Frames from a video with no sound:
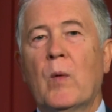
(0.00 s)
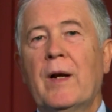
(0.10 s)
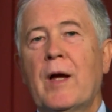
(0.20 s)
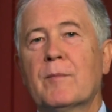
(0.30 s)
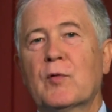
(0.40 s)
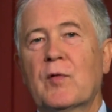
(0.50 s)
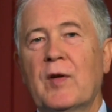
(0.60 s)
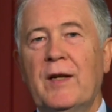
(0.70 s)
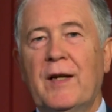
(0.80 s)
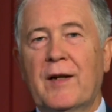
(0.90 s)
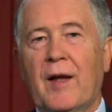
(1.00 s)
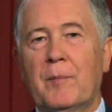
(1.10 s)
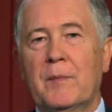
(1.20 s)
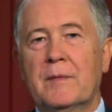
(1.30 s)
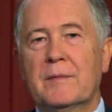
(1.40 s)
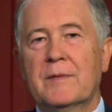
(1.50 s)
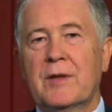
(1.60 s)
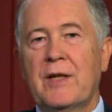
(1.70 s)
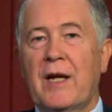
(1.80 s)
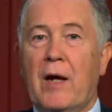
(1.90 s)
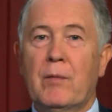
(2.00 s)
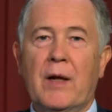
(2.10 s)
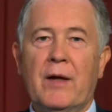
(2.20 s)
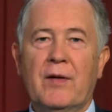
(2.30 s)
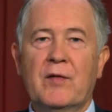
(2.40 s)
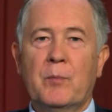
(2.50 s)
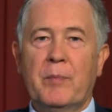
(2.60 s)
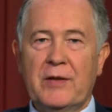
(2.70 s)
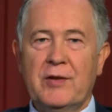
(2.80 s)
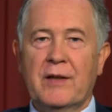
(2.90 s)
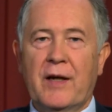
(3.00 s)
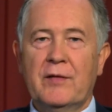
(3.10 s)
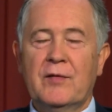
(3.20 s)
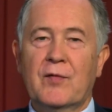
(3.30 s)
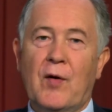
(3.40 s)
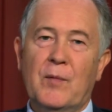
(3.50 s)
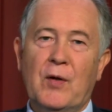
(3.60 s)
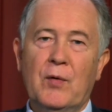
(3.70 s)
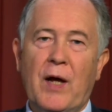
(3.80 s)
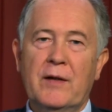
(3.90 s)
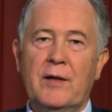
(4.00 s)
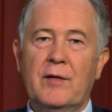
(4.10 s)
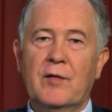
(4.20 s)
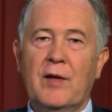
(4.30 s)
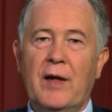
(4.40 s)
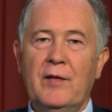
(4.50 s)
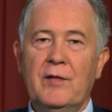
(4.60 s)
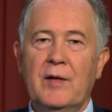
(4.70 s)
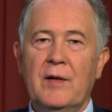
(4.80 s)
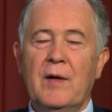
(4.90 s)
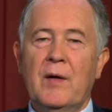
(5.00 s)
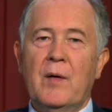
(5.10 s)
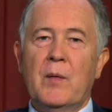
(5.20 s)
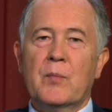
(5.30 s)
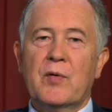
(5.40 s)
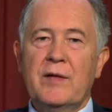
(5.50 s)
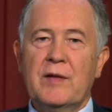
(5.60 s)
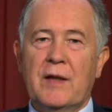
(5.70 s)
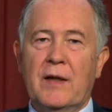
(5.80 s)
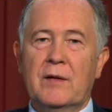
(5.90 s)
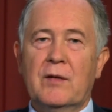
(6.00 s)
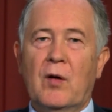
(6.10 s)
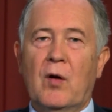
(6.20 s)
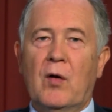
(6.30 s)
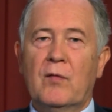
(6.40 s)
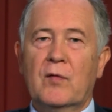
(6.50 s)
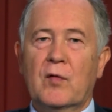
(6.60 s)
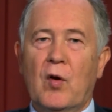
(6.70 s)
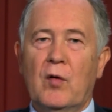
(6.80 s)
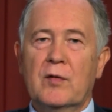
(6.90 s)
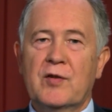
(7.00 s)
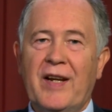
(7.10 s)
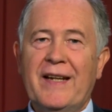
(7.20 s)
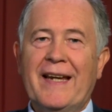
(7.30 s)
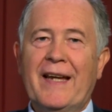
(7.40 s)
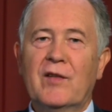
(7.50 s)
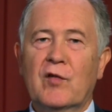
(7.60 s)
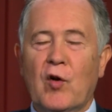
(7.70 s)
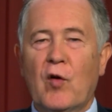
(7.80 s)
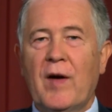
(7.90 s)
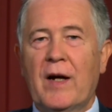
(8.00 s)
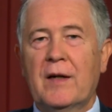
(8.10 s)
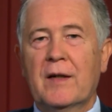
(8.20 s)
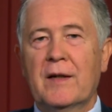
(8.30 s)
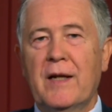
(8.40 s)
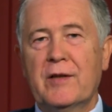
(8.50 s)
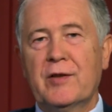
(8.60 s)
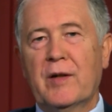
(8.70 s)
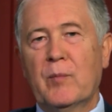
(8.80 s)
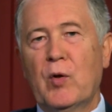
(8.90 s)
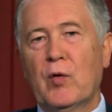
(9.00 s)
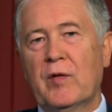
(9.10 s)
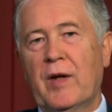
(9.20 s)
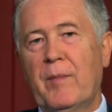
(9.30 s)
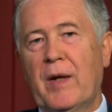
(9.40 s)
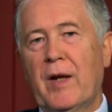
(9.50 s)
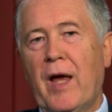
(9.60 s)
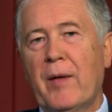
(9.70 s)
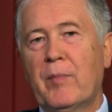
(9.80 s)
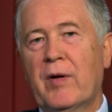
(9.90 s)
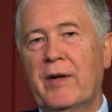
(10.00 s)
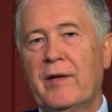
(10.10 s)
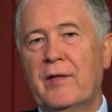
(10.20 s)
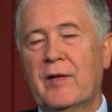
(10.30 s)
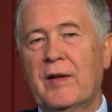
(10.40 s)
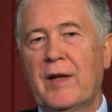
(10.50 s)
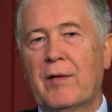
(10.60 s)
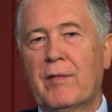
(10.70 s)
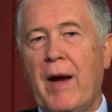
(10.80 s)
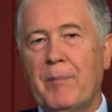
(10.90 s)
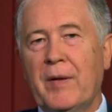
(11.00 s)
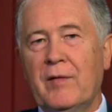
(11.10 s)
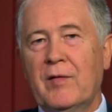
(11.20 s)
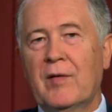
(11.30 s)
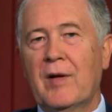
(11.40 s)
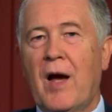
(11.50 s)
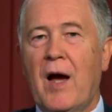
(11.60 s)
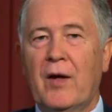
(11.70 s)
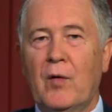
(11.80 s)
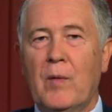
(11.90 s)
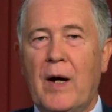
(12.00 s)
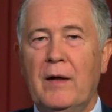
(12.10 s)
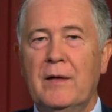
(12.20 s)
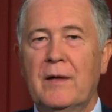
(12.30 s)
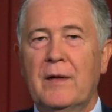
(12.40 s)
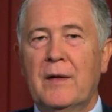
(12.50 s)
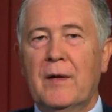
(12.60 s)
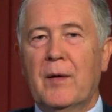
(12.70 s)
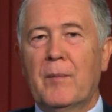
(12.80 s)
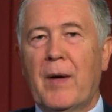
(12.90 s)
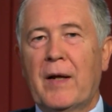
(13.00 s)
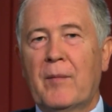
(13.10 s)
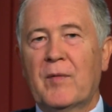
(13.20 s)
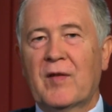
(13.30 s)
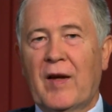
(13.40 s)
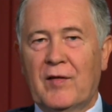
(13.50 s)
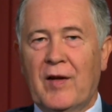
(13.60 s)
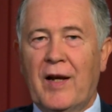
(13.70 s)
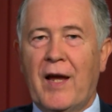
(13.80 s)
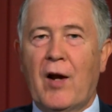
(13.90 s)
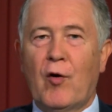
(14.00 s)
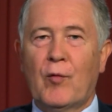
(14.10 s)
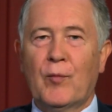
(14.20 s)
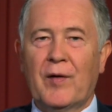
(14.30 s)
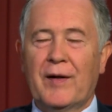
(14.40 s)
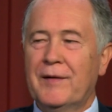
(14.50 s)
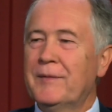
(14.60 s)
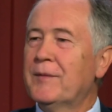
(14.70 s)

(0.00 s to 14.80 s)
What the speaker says: Welcome to CD Club. Today I will have a special guest from the United States, President of Czech and Slovak National Museum and Library in Cedar Rapids, Iowa, Madam Celia Rokusek.